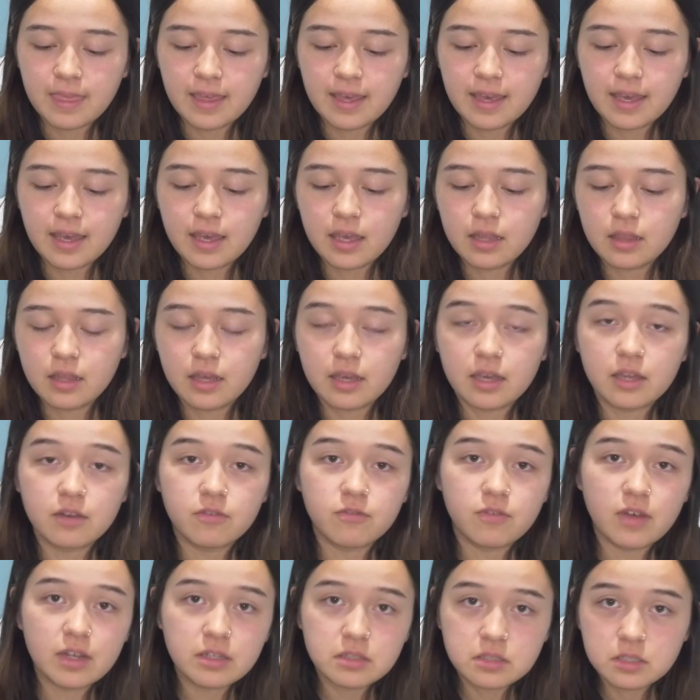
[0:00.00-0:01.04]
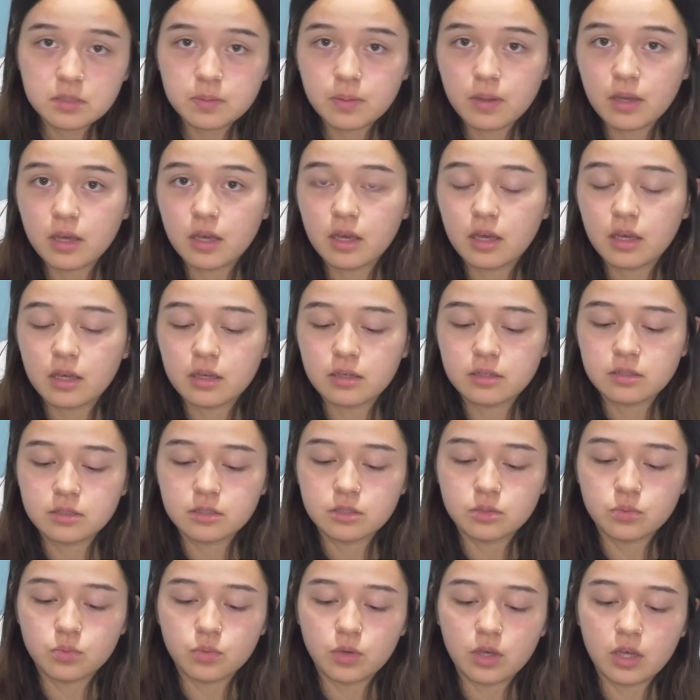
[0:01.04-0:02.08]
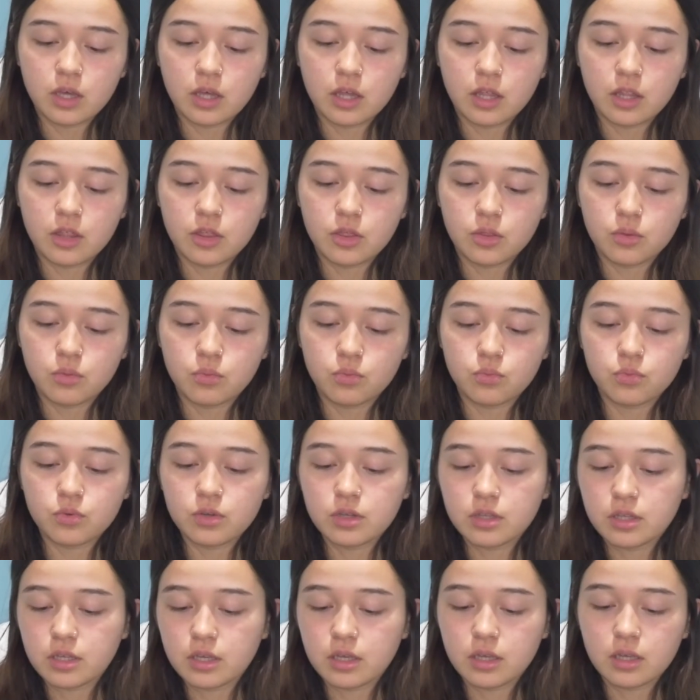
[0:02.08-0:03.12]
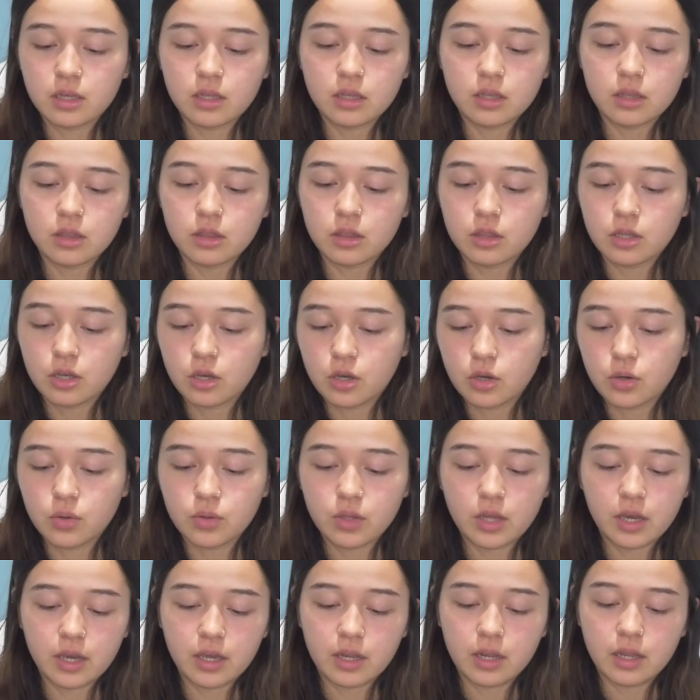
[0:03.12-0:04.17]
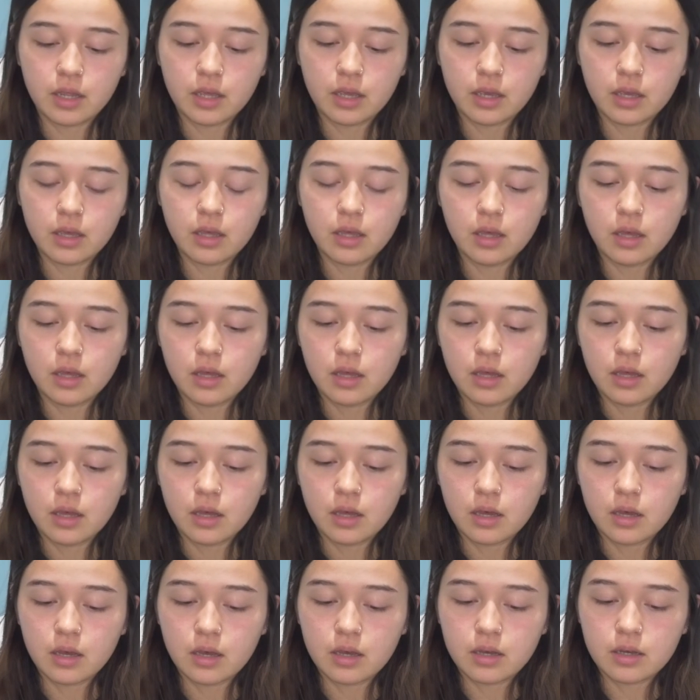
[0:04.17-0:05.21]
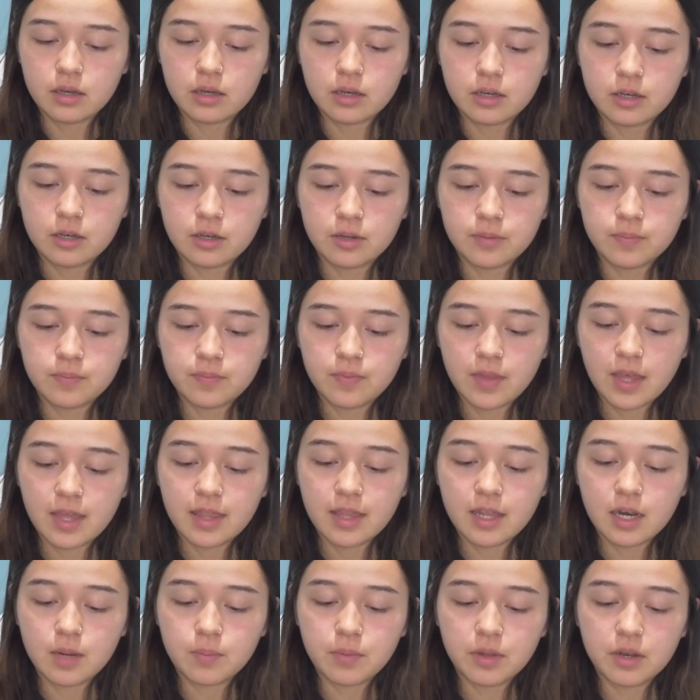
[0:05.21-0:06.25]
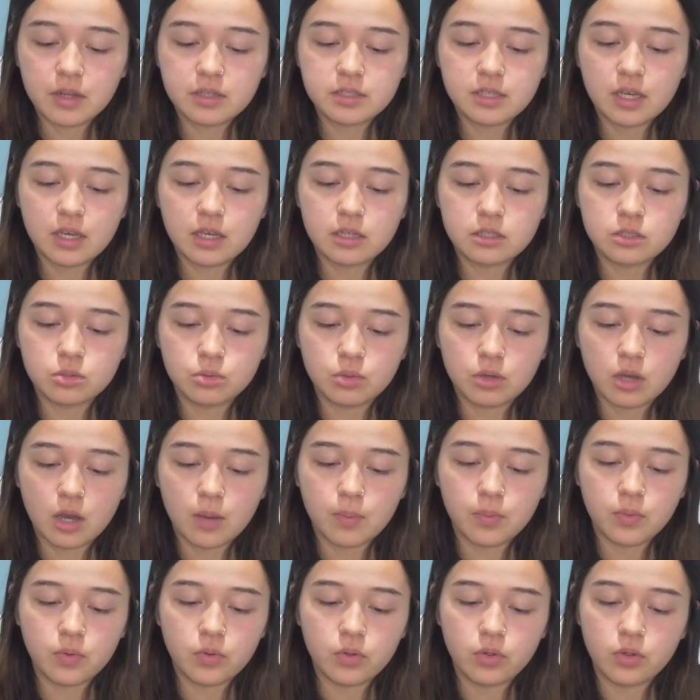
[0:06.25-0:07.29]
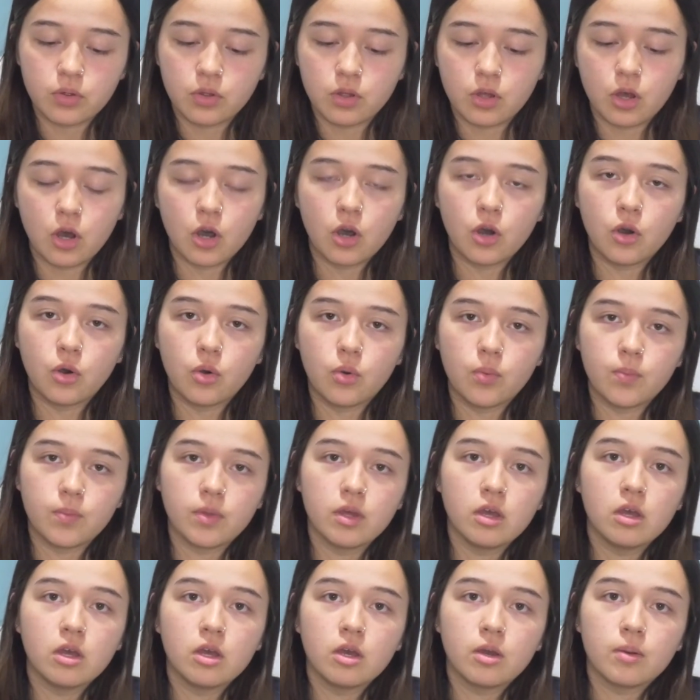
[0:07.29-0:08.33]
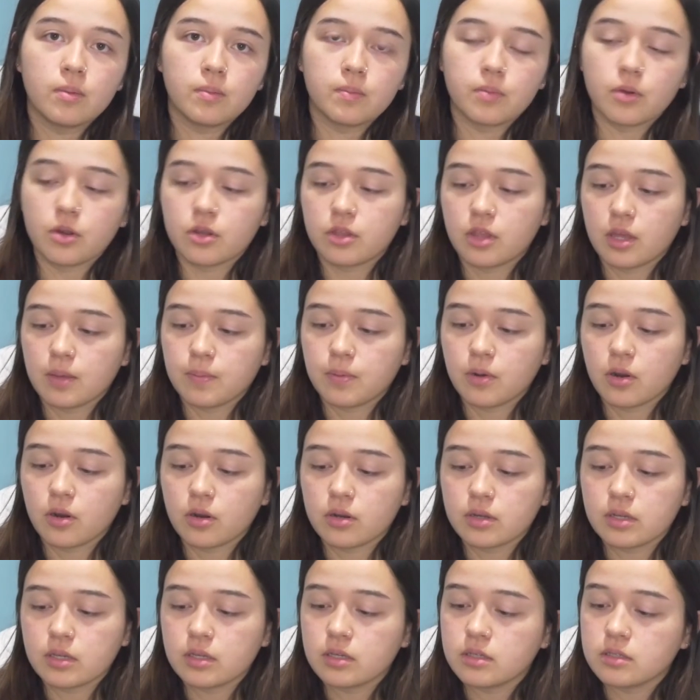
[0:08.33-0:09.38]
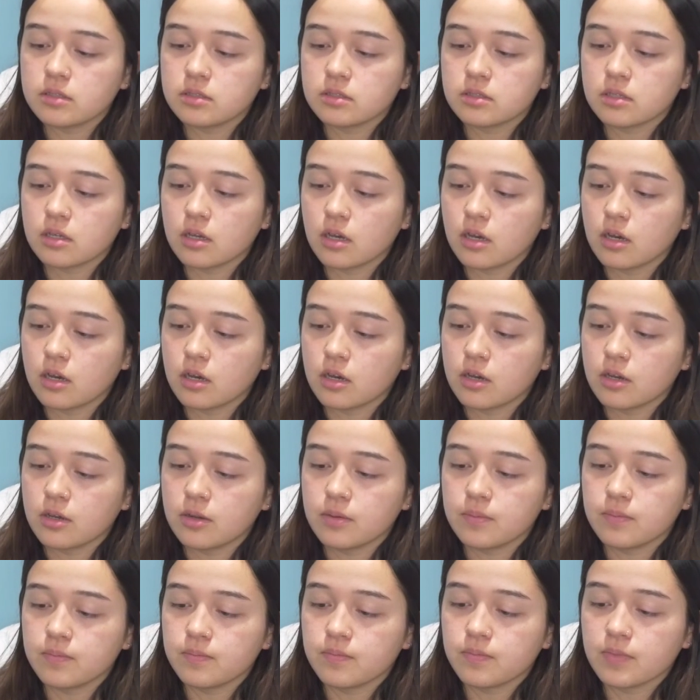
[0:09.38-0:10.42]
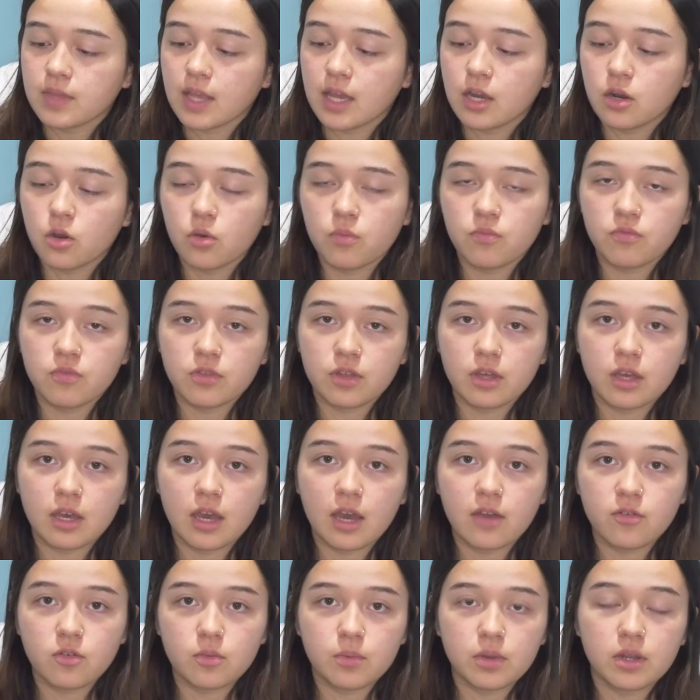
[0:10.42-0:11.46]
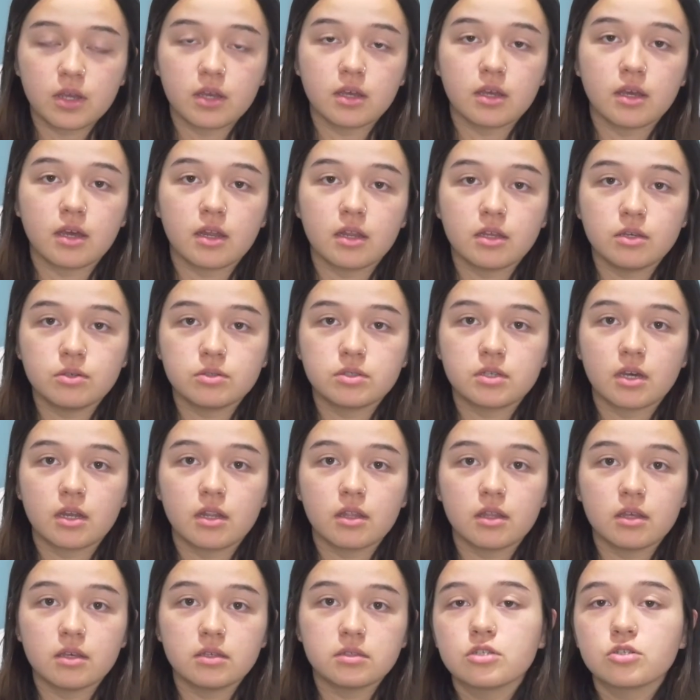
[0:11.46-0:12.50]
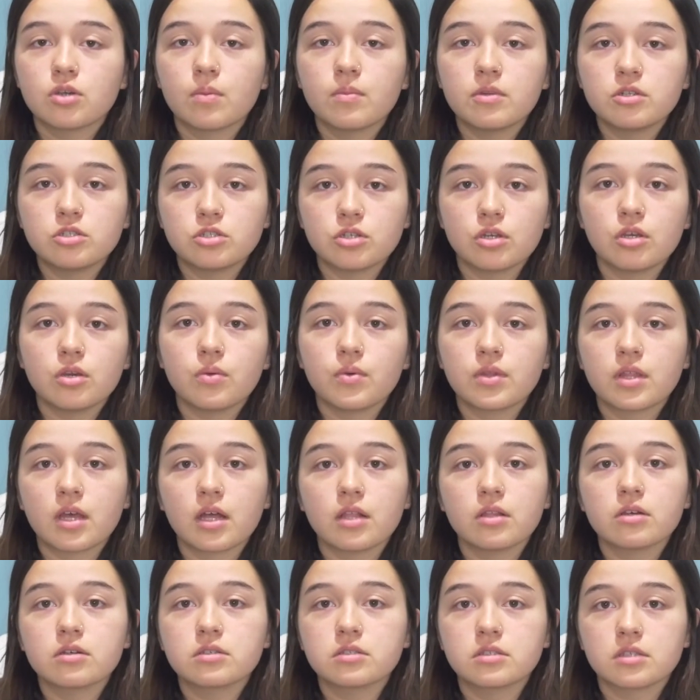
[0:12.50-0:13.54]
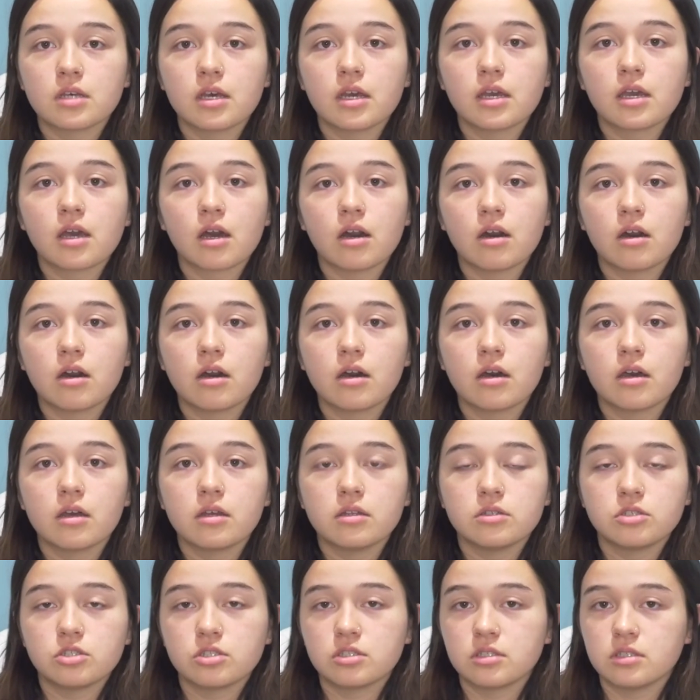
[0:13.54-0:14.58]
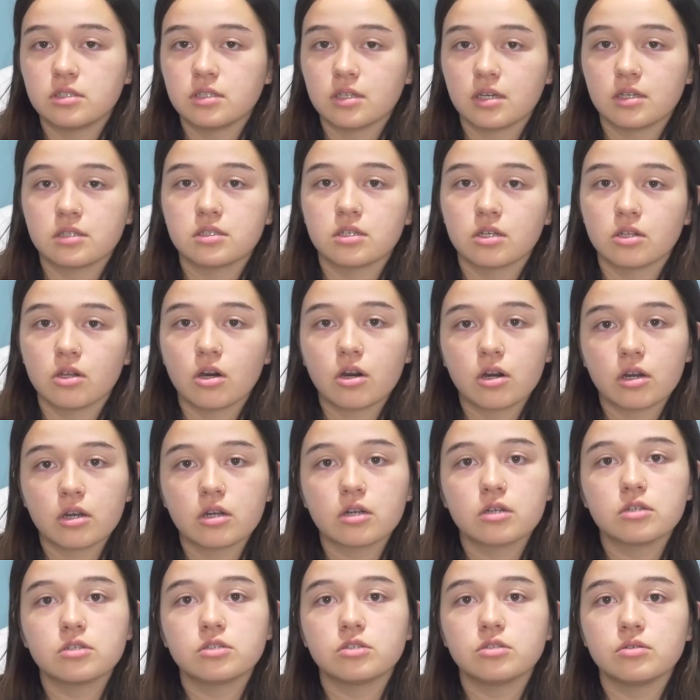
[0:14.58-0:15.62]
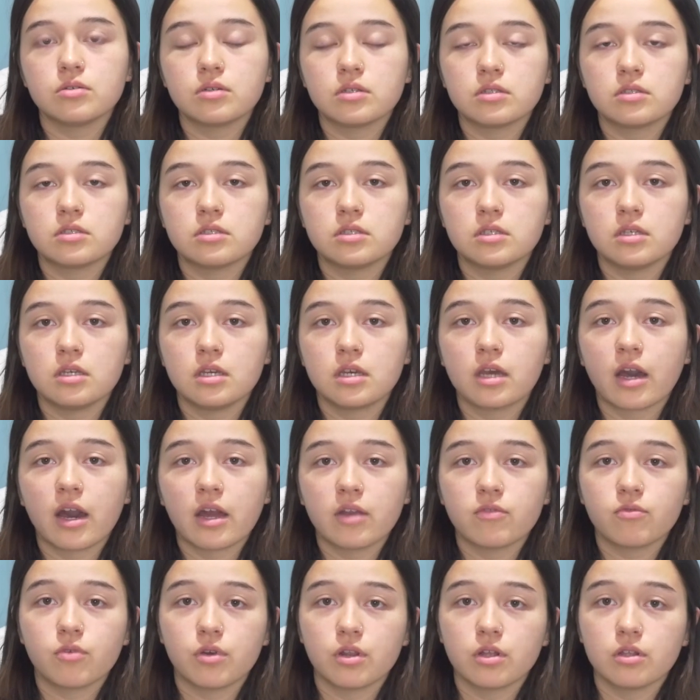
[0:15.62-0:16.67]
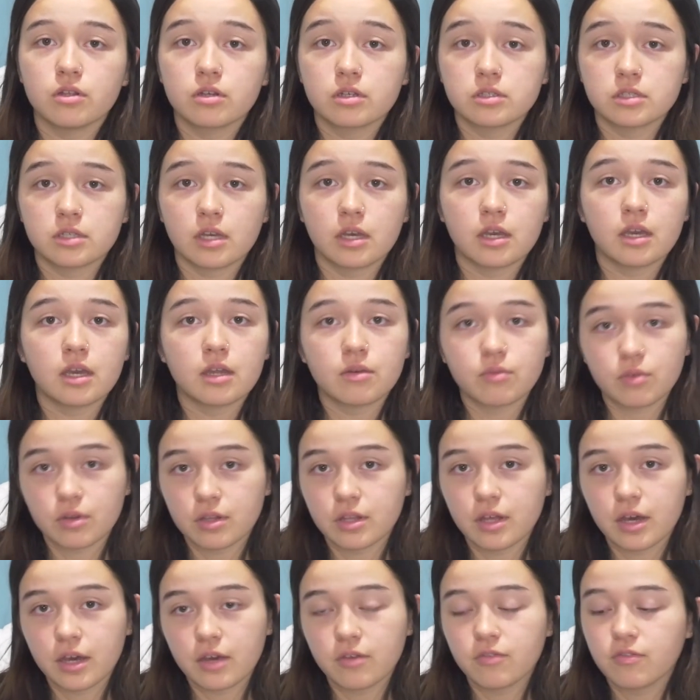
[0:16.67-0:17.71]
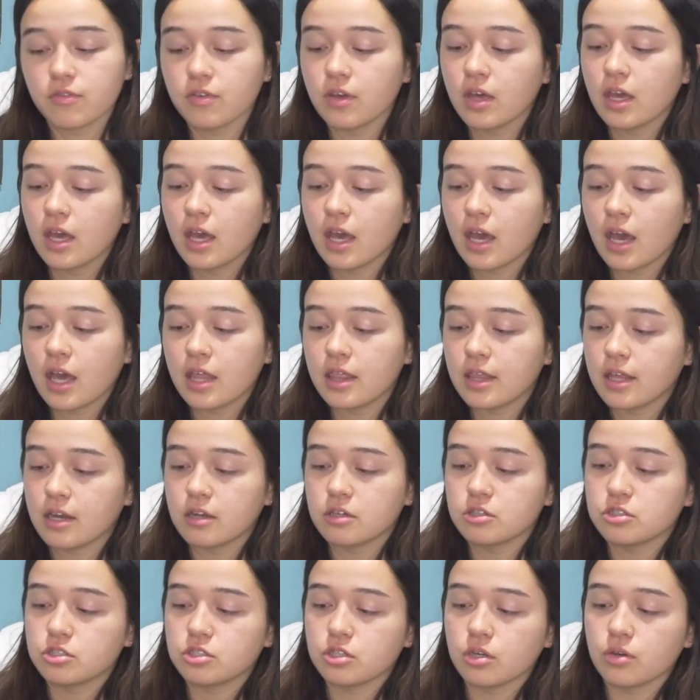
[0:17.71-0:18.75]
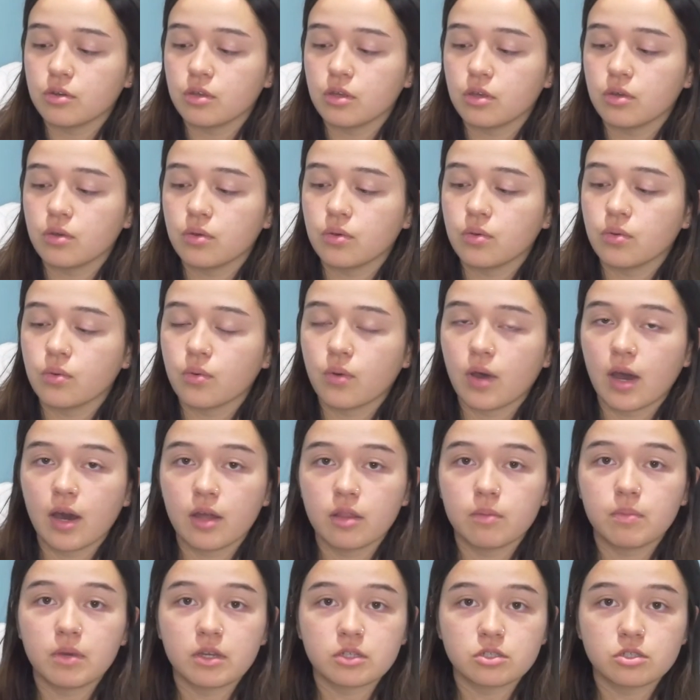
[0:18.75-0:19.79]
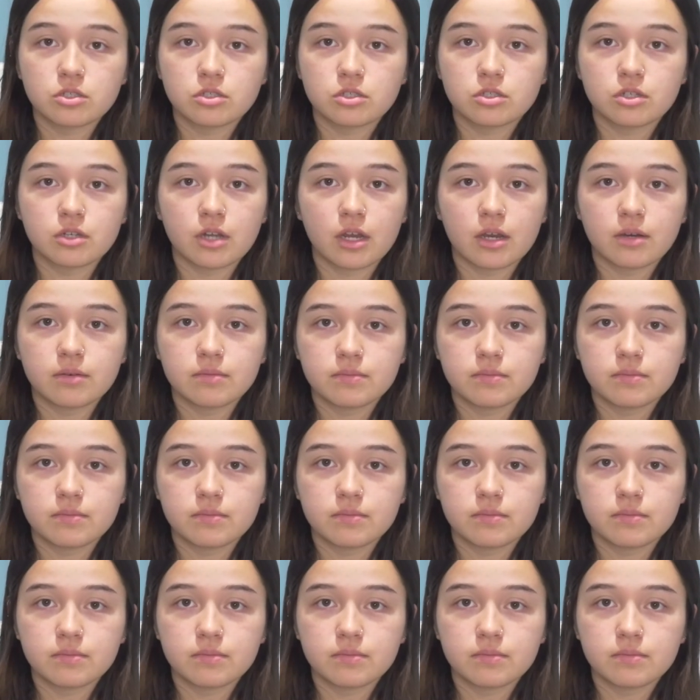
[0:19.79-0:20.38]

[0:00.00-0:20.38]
in like an event space with really low lighting, and then I'm gonna take it to a couple home birthday parties, and hopefully everybody could get a use out of these. So I'm gonna show you what that looks like on just a DSLR so you could see kind of what it looks like in real life, and then I'll show you how the pictures turn out.